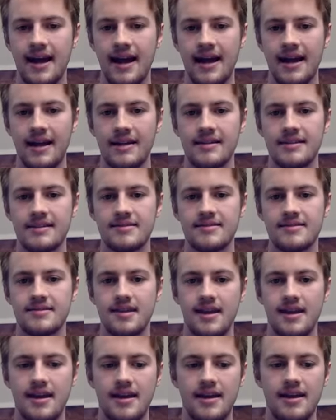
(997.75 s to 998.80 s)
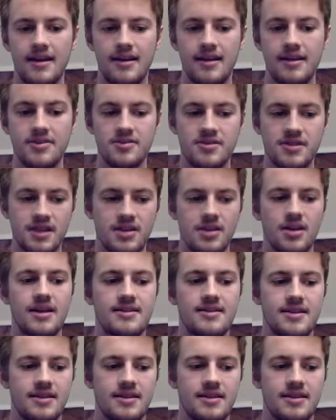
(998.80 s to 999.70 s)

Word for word: and this was at night,